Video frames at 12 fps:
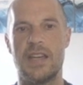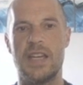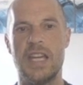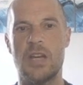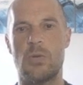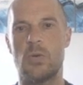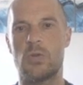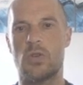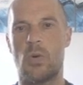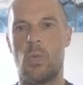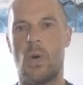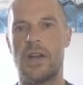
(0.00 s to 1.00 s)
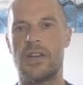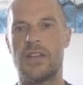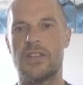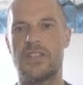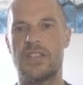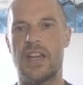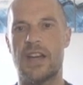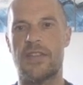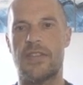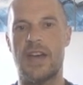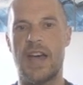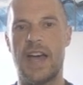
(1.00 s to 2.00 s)
equals 1/6
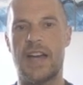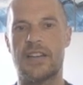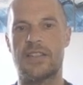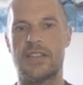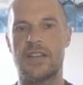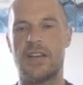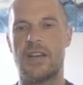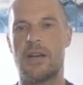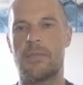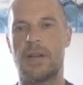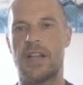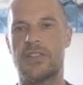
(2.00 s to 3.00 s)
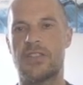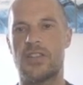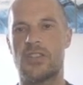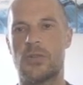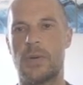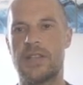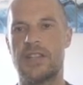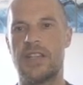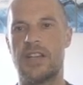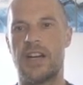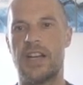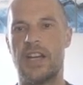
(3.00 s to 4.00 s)
x plus
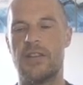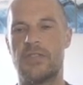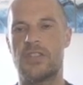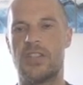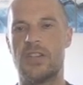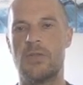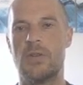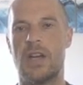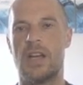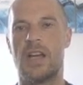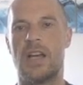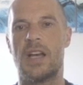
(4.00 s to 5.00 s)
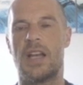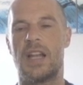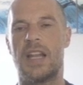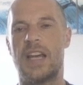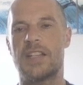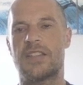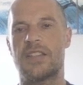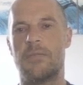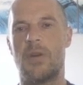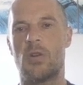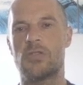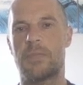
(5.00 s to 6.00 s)
29 over 2. Let's
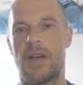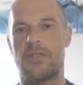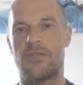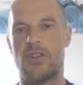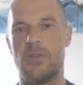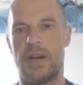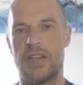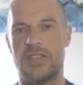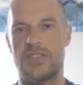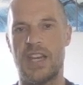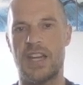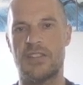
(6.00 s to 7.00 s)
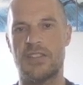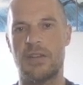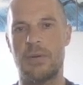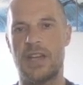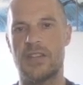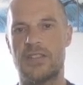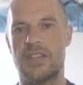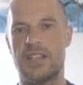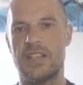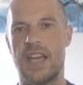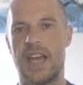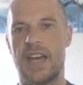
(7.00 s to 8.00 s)
multiply through by 6, so we get
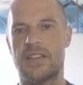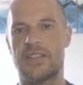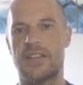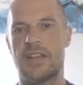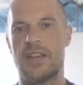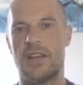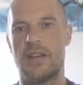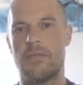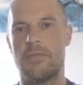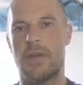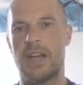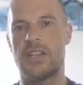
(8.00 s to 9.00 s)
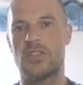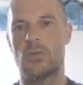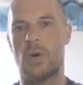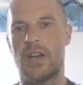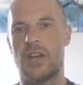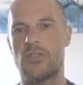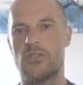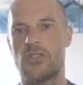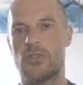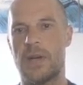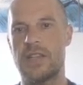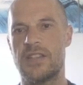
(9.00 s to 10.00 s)
60x minus
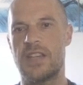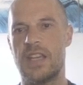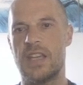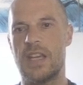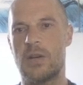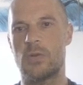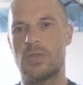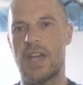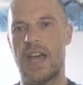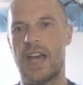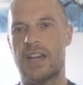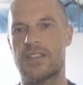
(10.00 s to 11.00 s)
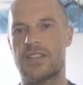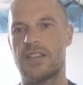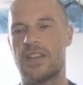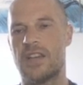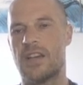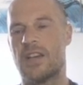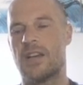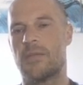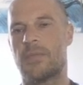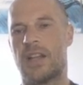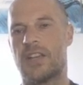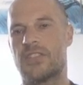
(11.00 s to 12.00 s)
120 equals x
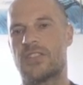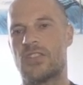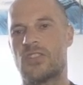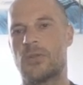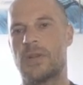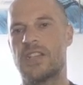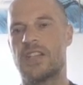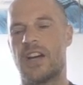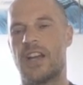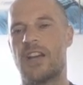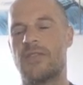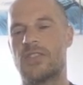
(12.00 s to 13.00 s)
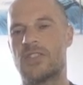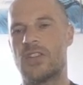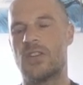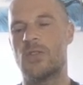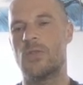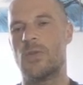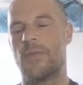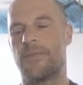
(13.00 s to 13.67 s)
plus 29 over 2